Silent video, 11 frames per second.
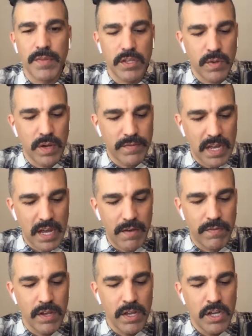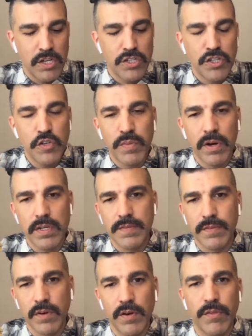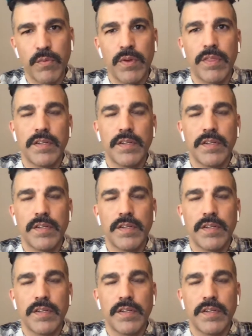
You have to have two parts of Earth with